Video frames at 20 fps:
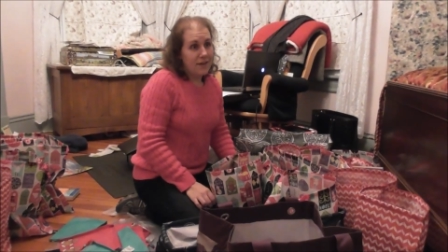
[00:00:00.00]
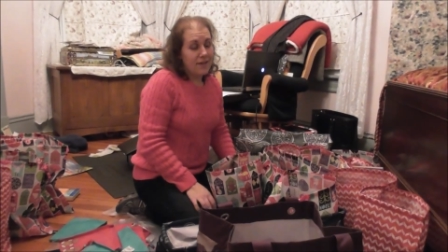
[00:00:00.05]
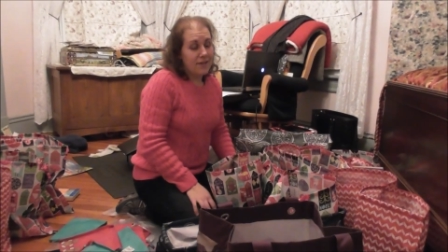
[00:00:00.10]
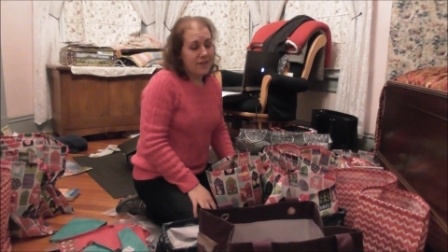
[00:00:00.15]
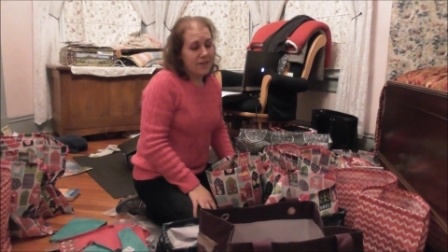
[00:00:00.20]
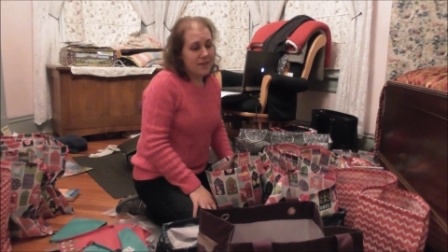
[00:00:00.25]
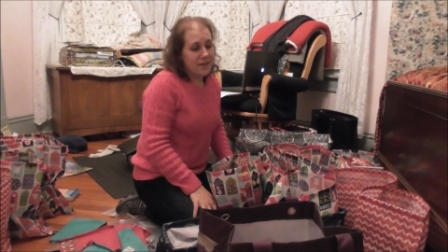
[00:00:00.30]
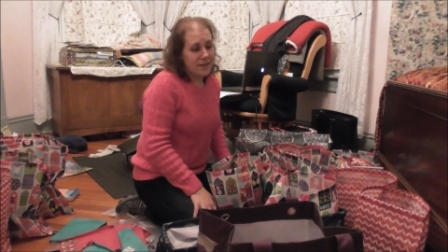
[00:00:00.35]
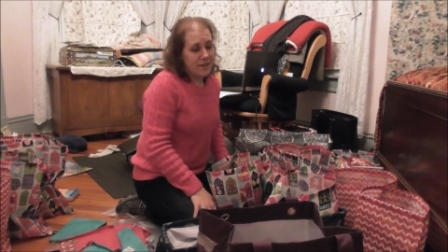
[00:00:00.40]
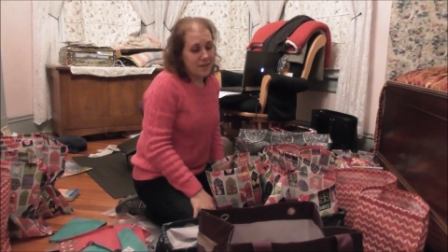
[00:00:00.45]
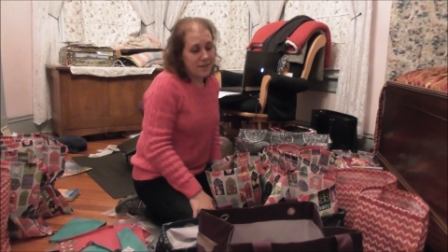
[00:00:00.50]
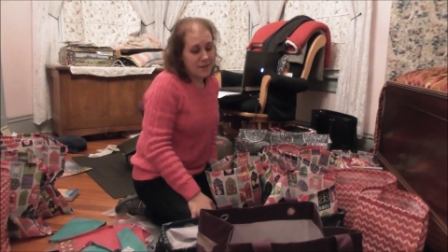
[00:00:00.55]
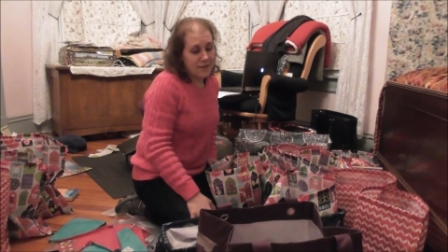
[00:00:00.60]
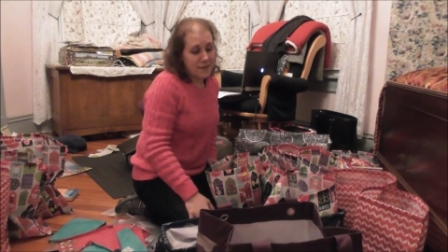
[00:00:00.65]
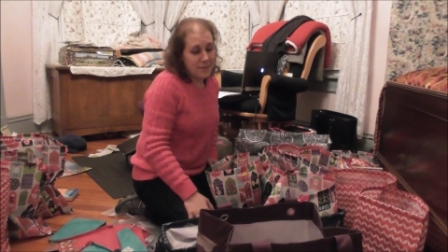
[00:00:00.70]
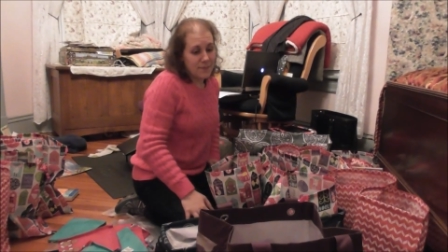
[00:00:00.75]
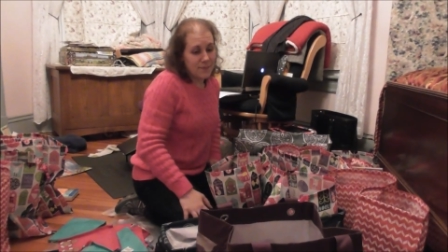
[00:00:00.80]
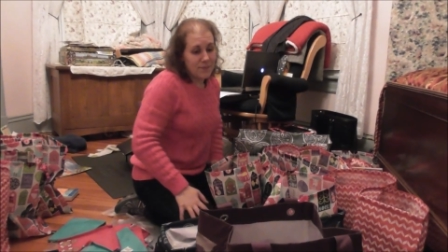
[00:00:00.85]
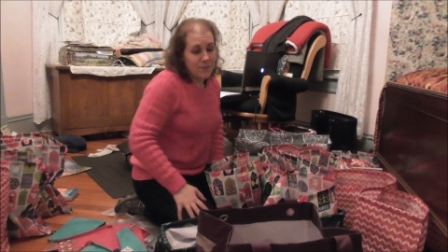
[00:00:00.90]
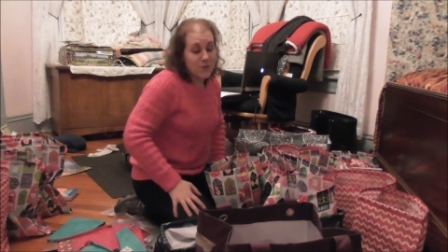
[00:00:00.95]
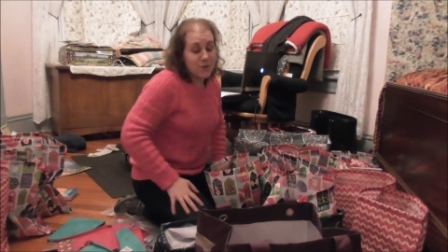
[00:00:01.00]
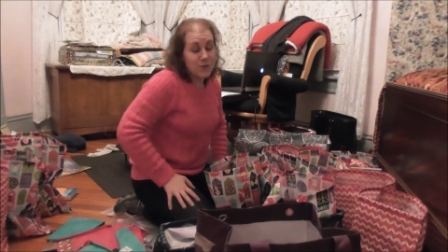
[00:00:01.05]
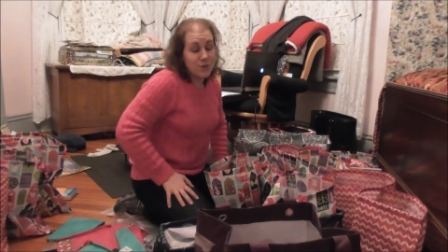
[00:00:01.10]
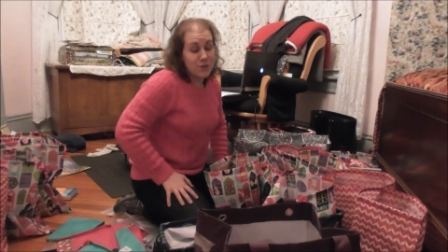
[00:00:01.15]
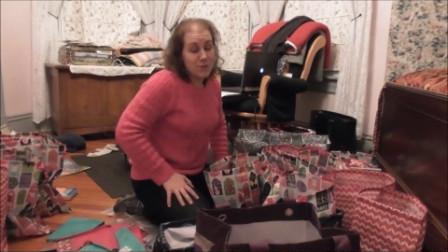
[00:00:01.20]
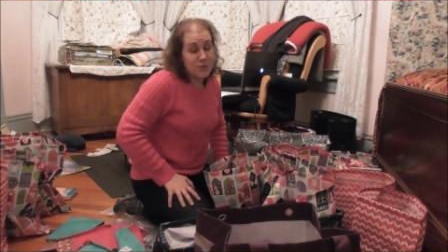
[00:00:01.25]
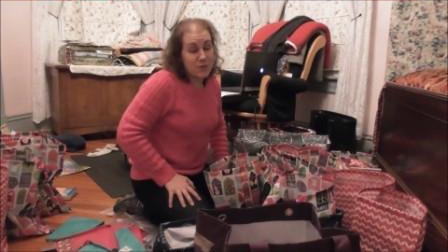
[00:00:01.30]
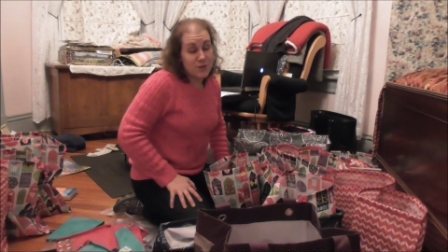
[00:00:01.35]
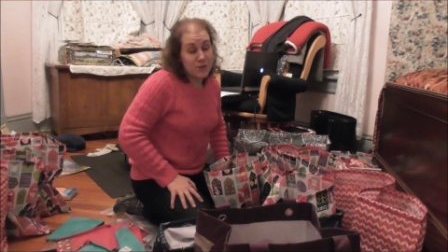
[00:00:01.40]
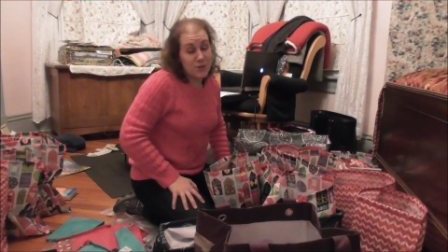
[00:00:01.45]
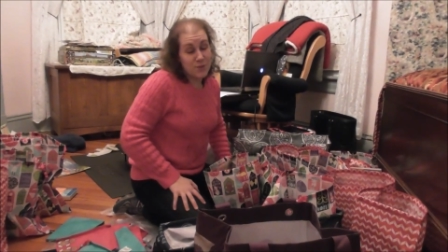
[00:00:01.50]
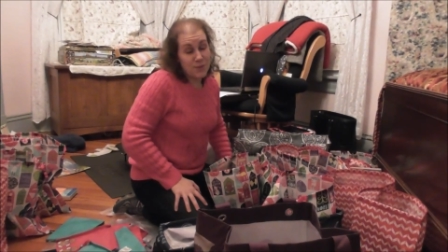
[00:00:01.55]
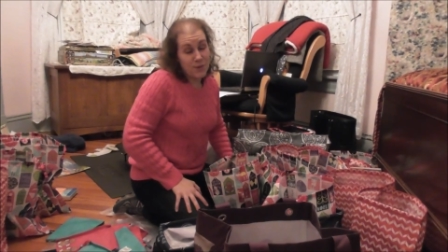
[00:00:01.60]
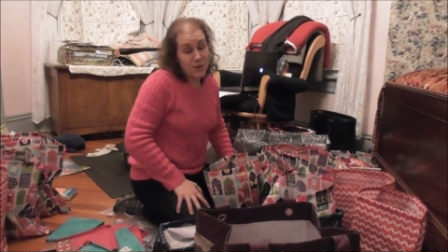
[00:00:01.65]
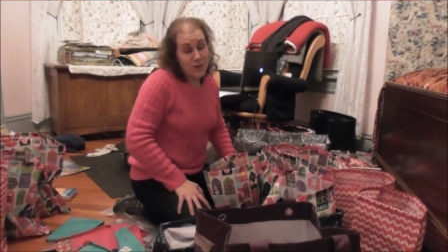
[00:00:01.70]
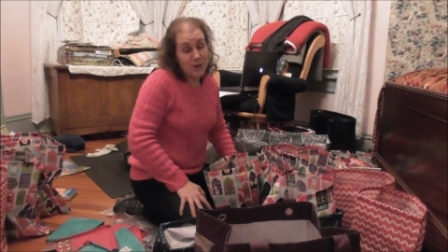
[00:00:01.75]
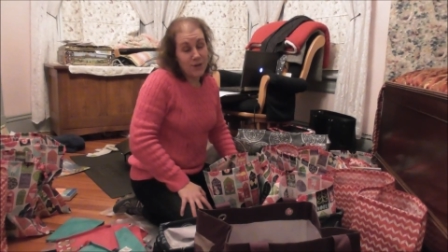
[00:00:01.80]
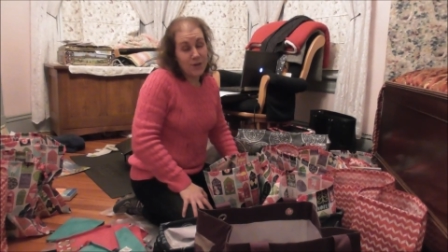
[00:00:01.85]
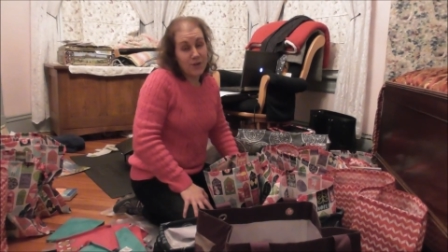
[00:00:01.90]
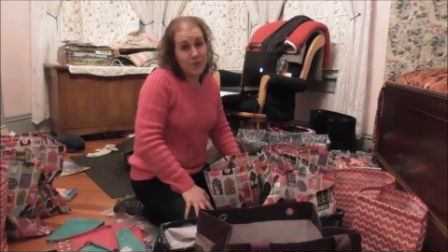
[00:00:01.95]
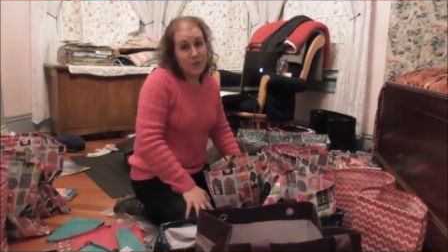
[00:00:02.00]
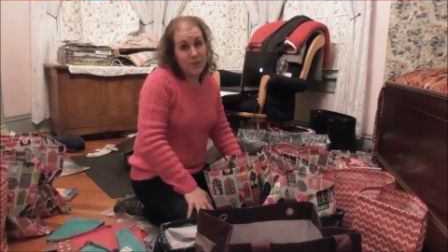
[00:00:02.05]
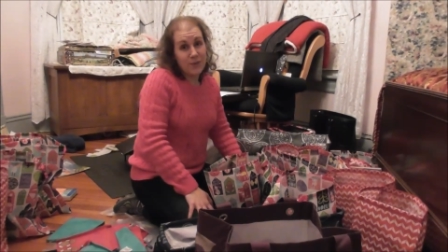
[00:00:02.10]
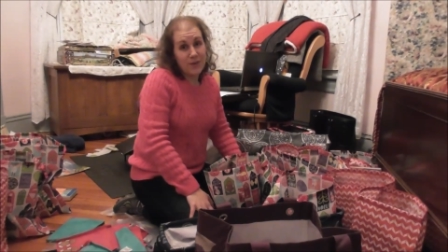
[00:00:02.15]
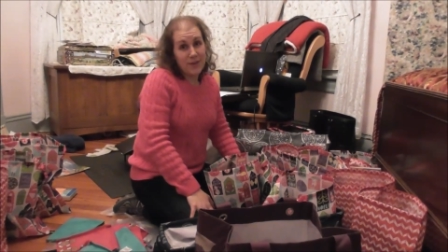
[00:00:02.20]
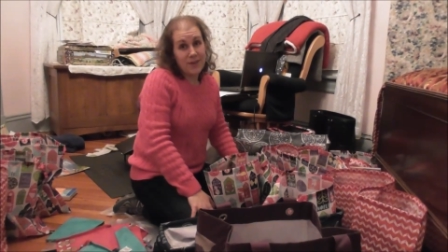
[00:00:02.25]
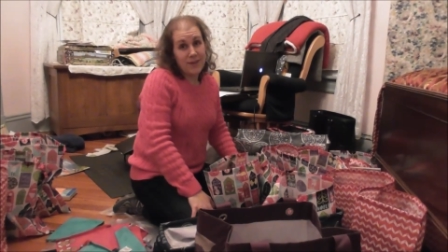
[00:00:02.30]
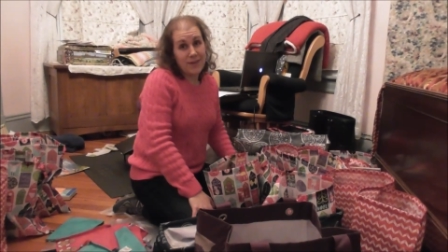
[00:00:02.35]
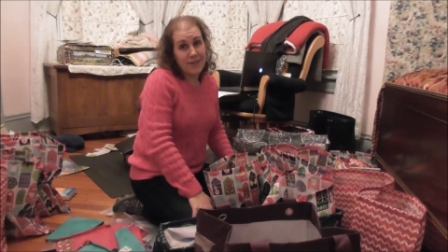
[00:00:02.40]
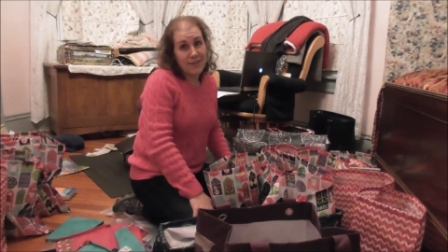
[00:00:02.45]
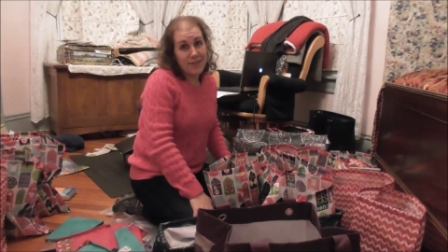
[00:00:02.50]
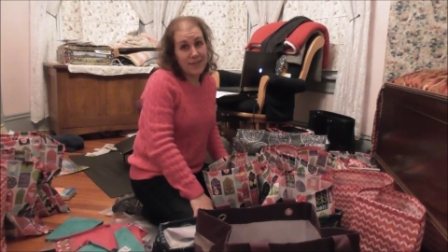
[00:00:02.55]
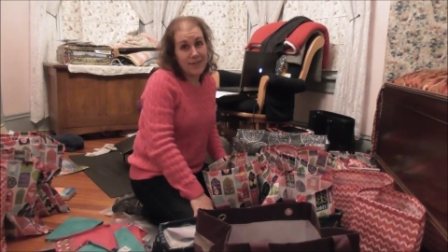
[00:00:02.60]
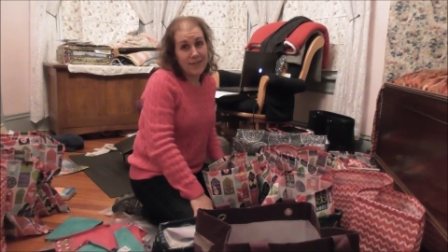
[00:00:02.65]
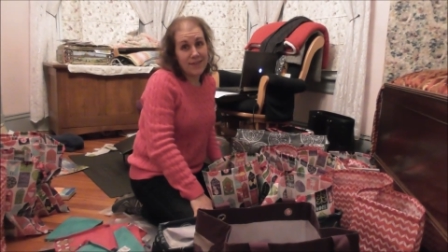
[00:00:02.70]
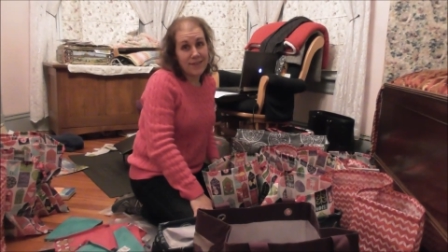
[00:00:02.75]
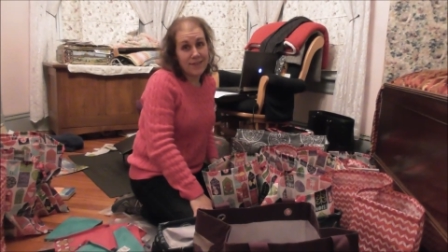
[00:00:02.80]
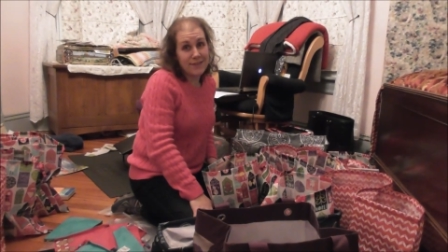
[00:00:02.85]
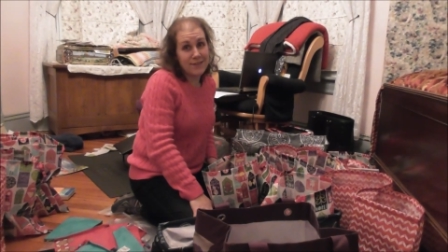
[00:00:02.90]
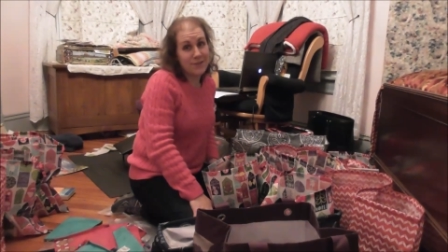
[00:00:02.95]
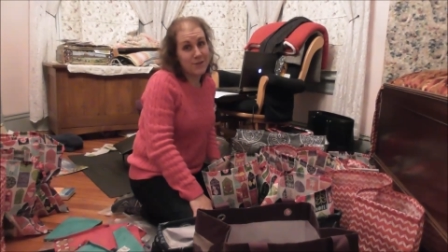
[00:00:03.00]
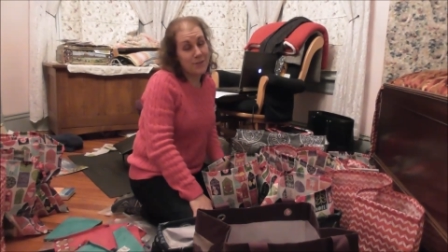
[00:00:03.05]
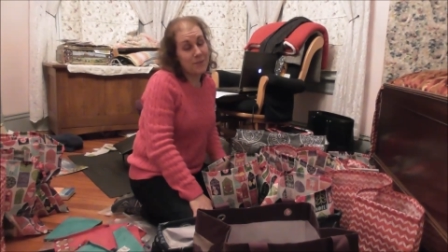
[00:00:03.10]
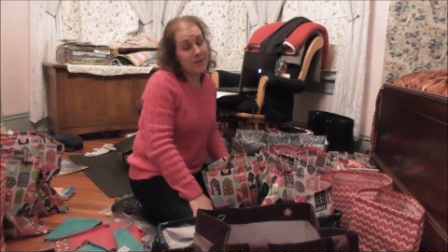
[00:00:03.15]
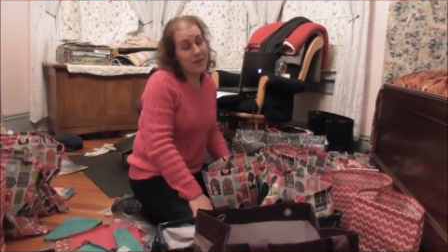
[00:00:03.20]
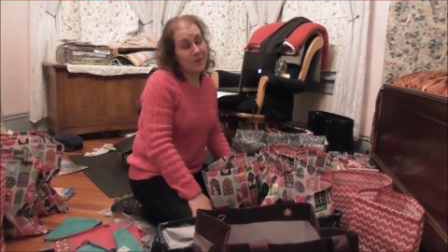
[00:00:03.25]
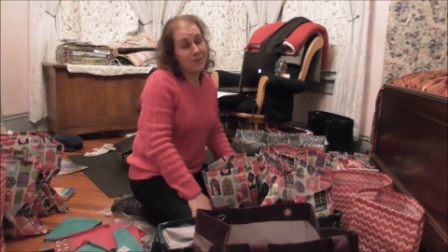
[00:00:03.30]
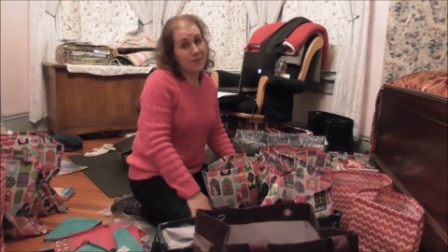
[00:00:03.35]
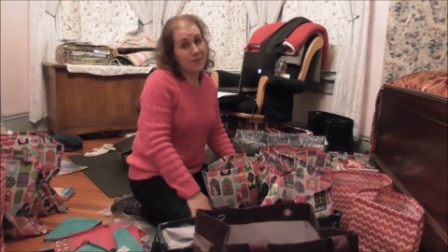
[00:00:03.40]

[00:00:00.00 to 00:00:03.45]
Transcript: the um, Christmas spirit with so many